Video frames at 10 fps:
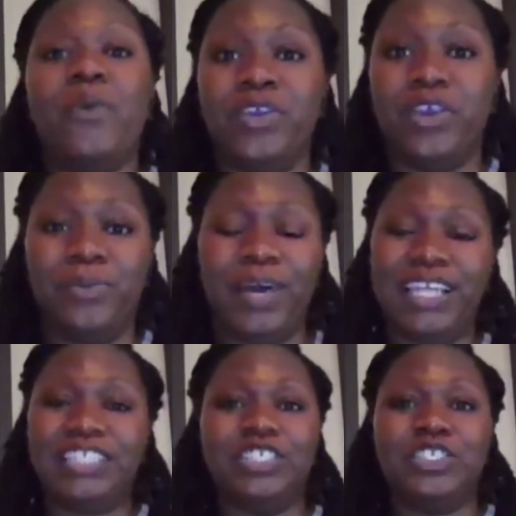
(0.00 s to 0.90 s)
body
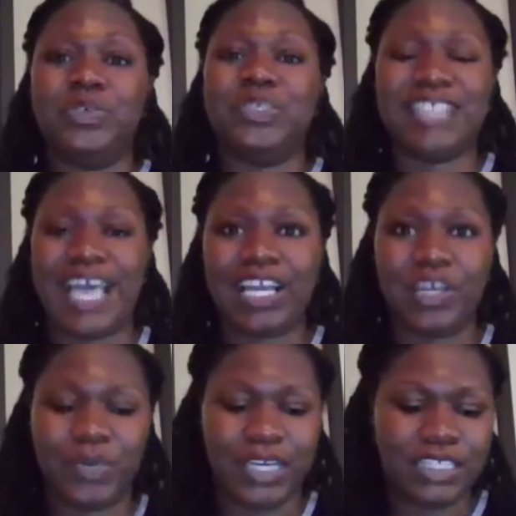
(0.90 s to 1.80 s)
to do exactly
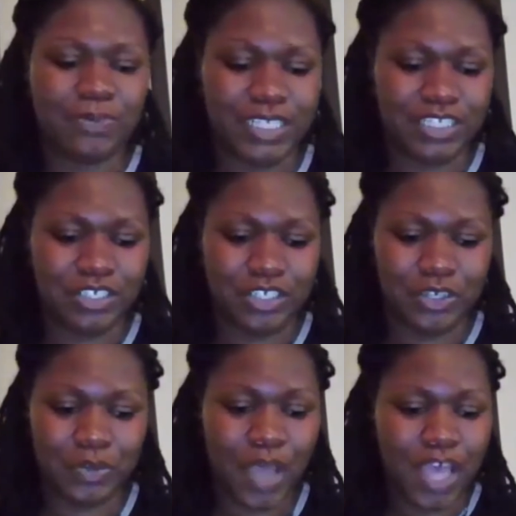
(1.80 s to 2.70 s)
what it's meant to do.
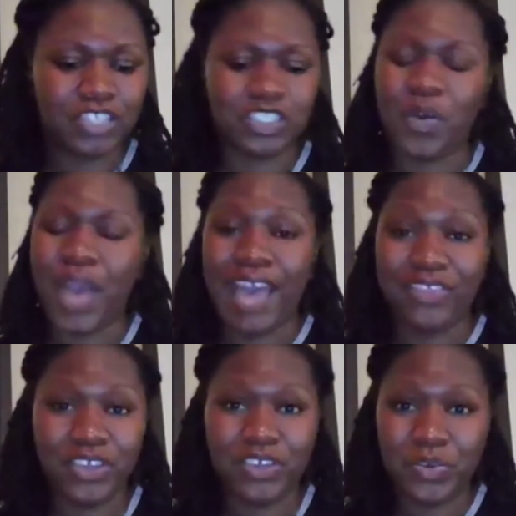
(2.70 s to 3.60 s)
So after
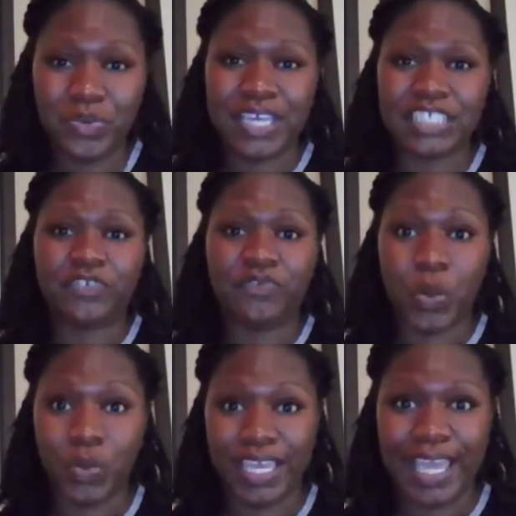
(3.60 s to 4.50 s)
you
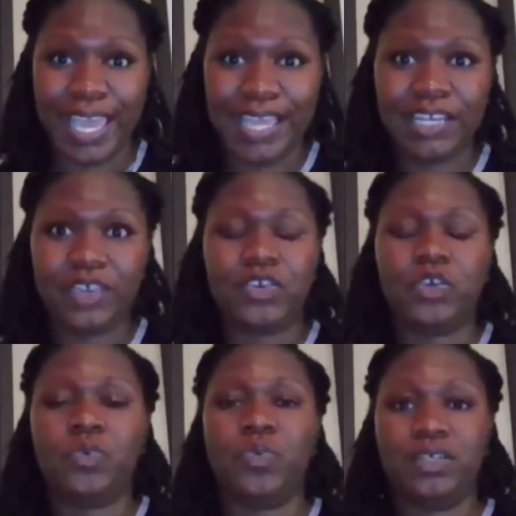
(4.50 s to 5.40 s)
exfoliate, you
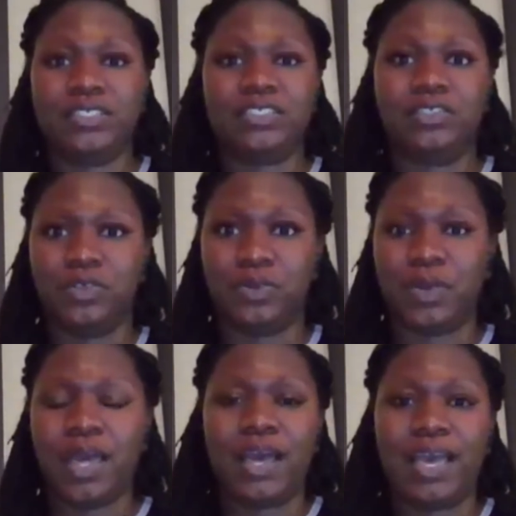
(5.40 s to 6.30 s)
want to,
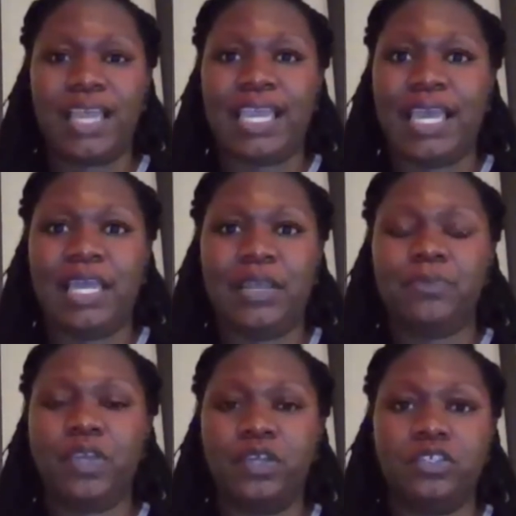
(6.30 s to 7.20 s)
again,
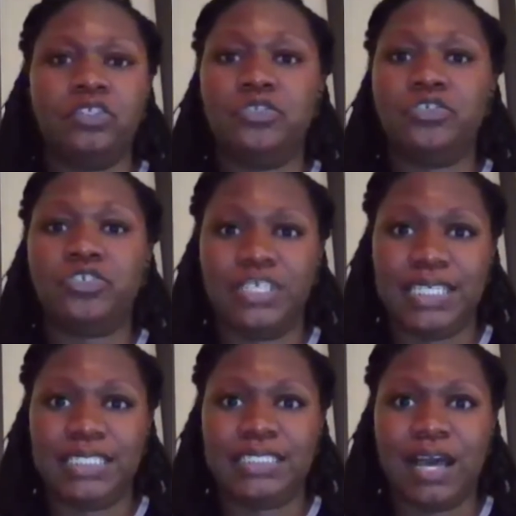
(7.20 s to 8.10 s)
use your
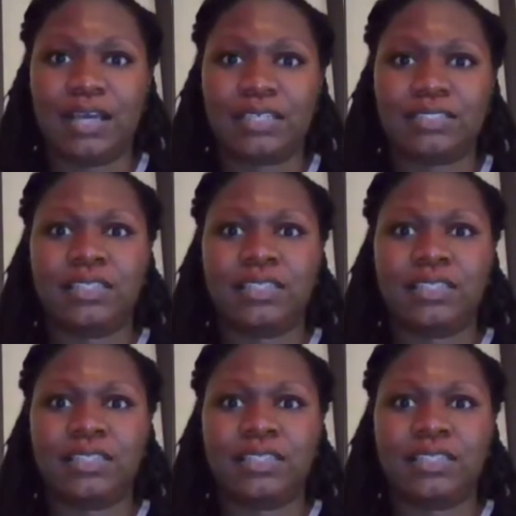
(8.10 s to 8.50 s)
detox.